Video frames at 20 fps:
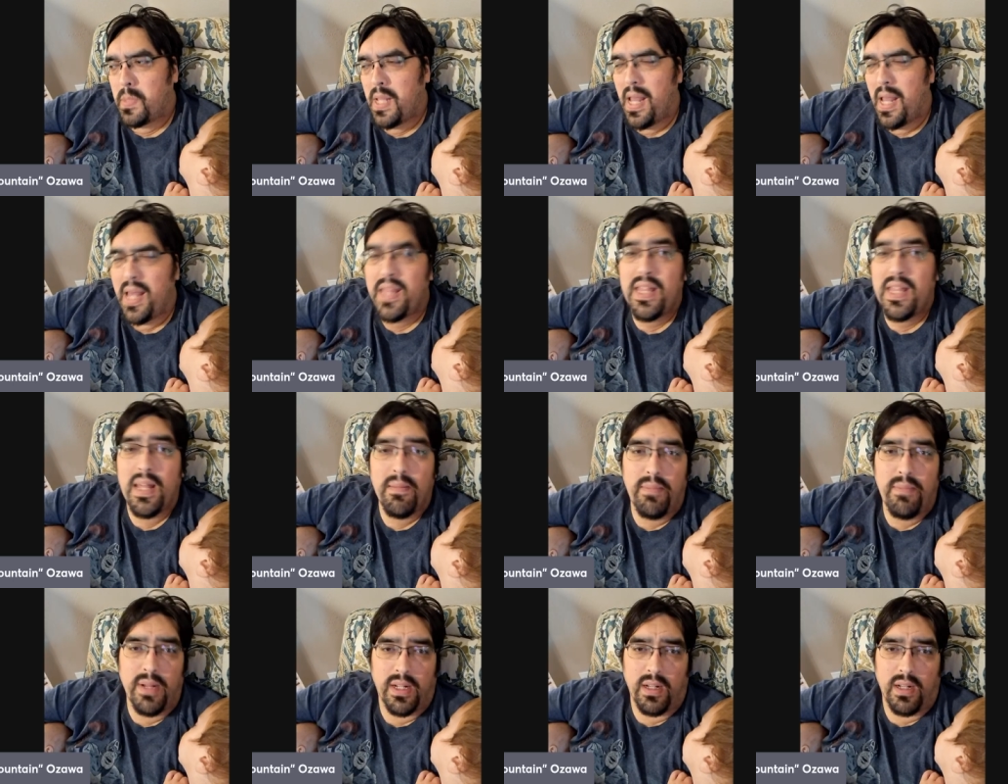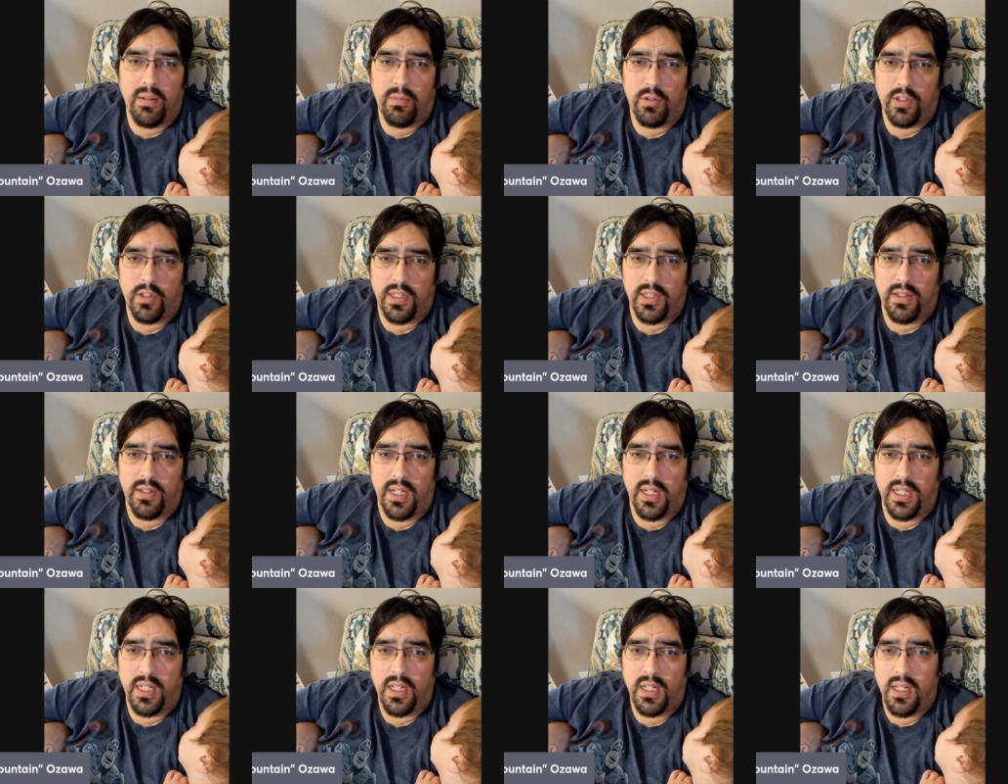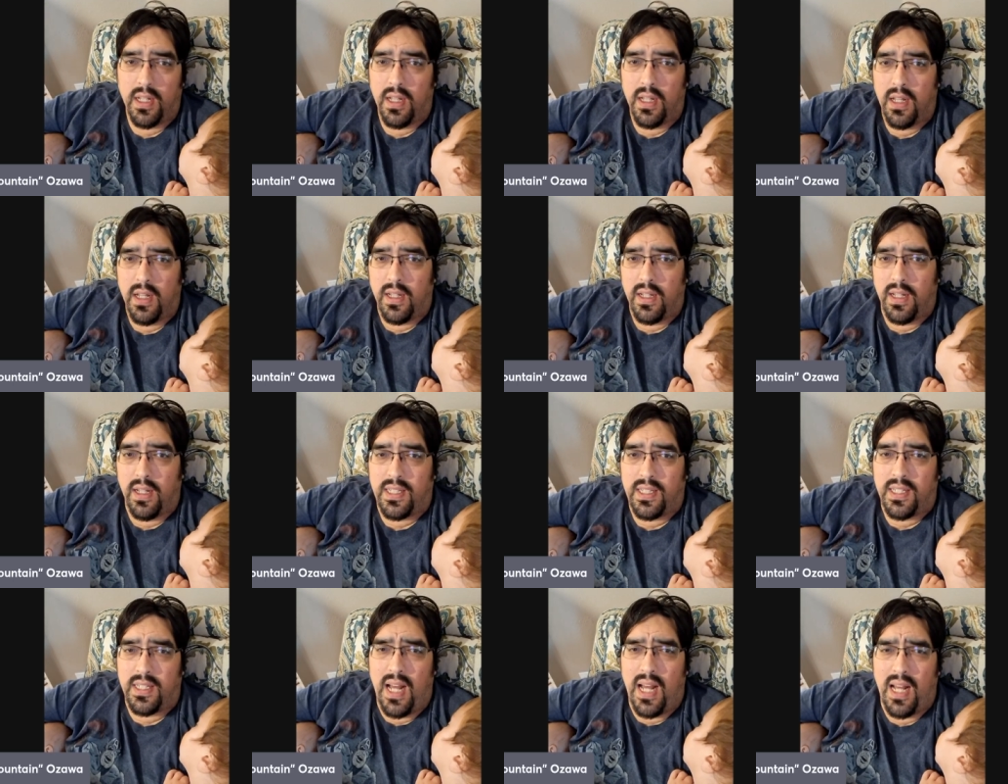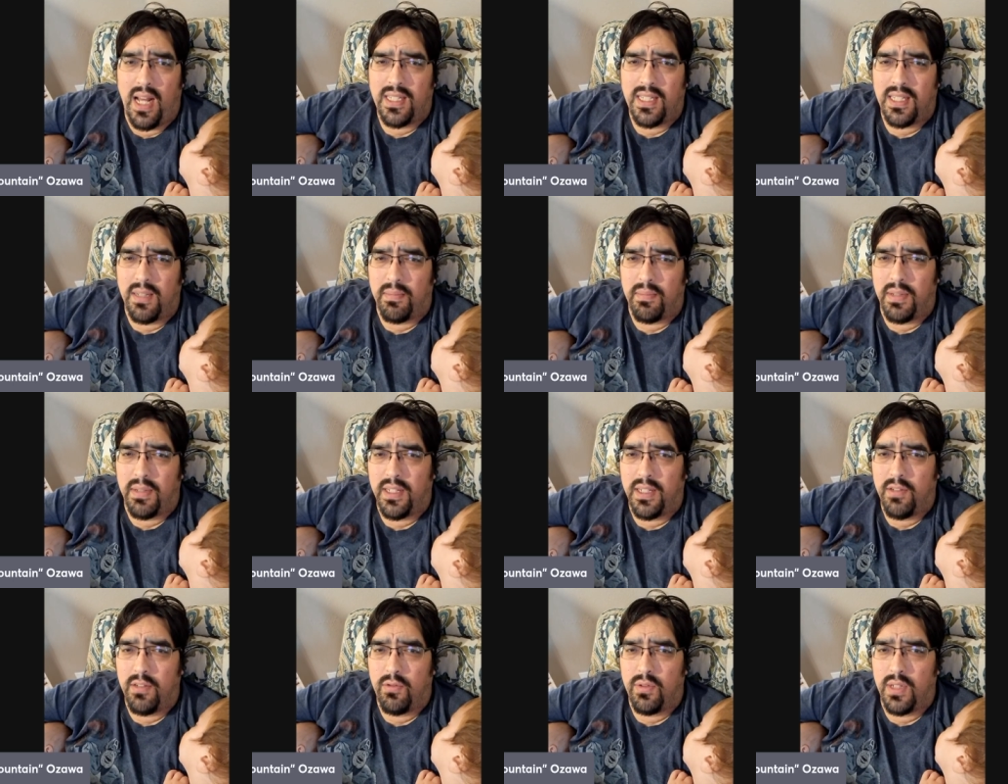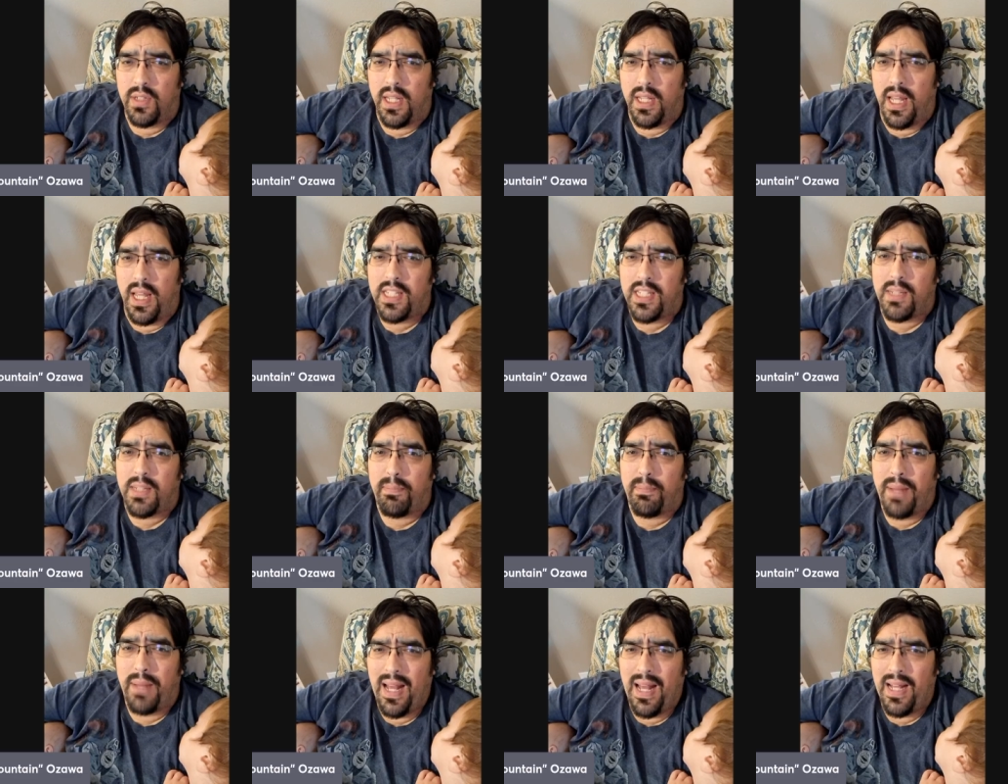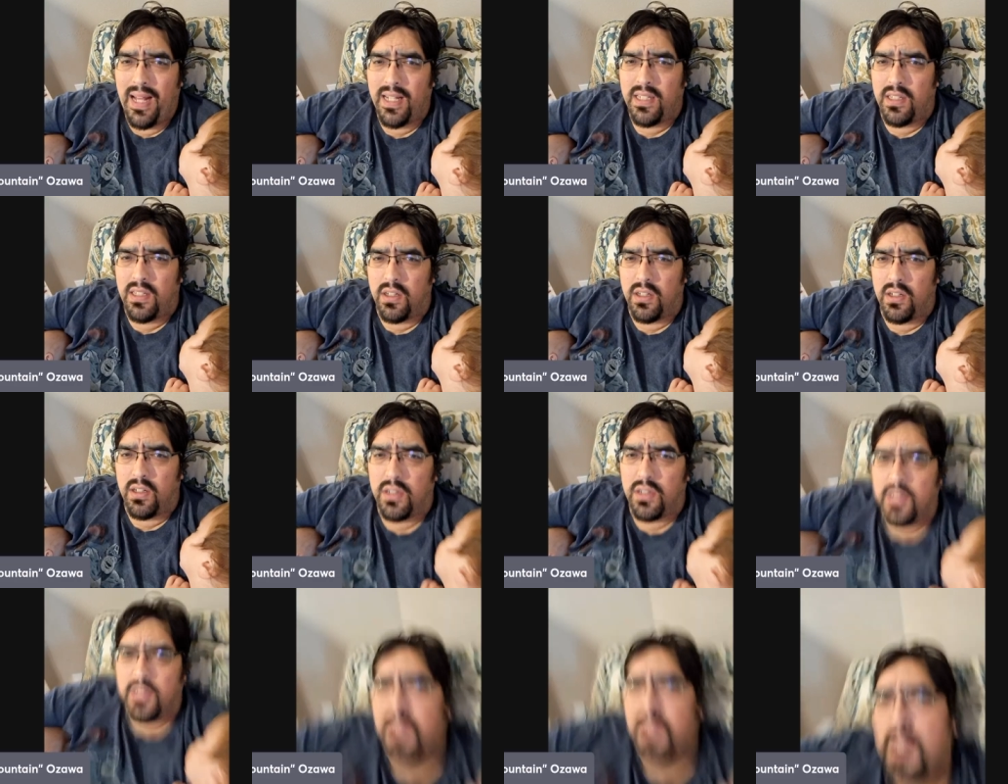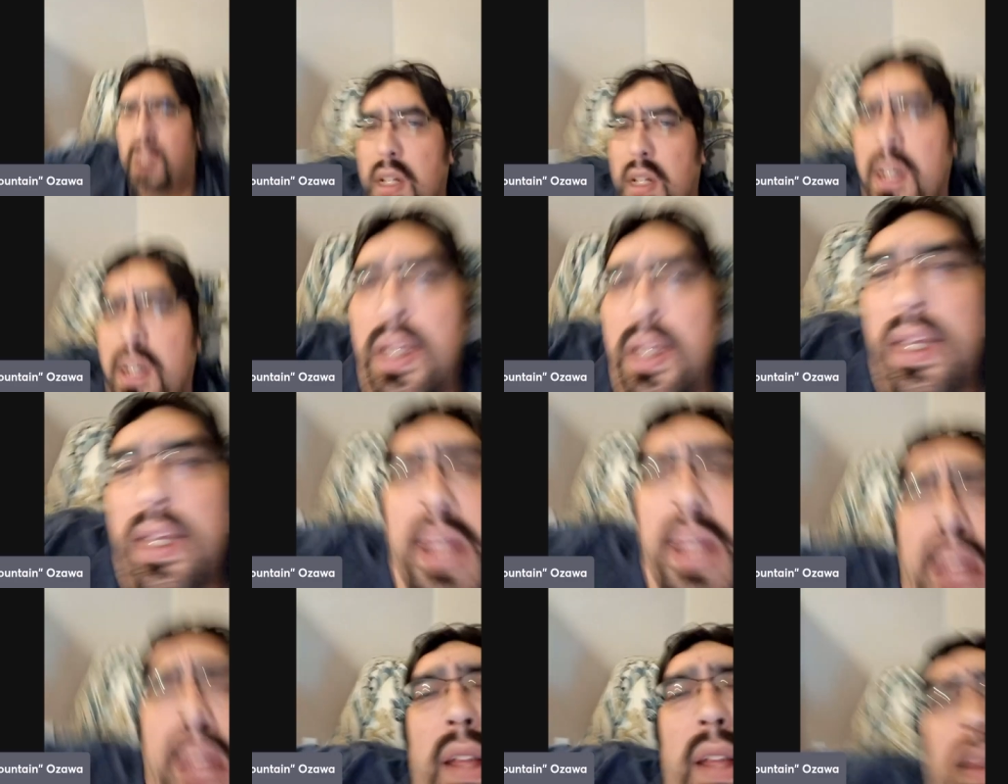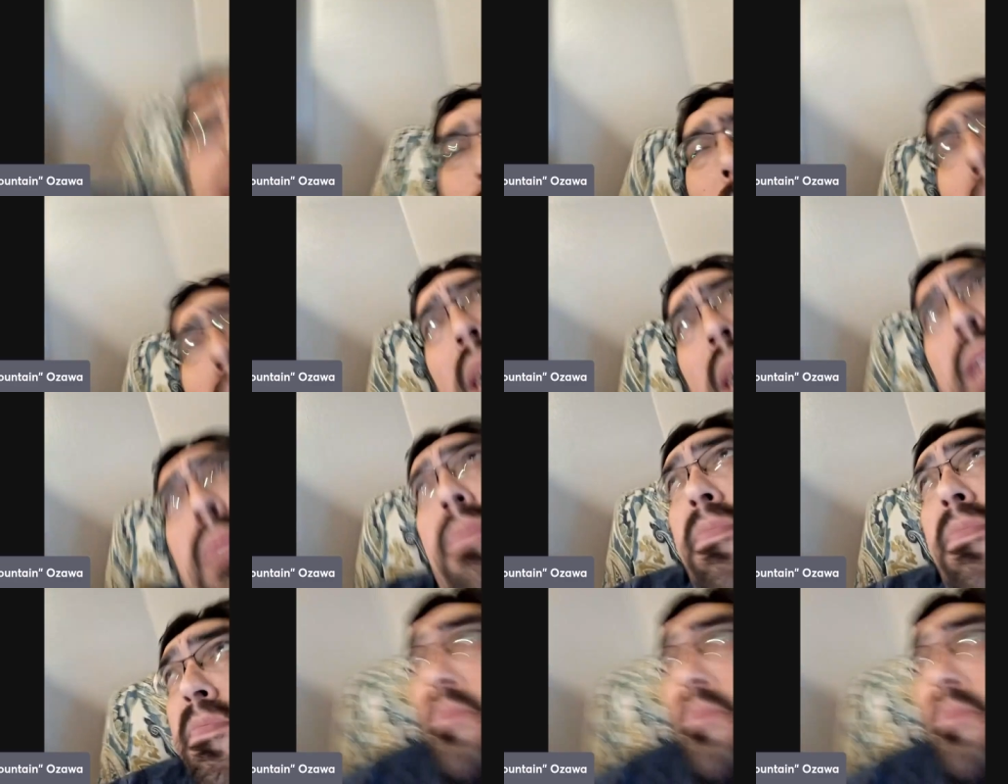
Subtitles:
then pick up Mortarion. It's not something it's a bad turn when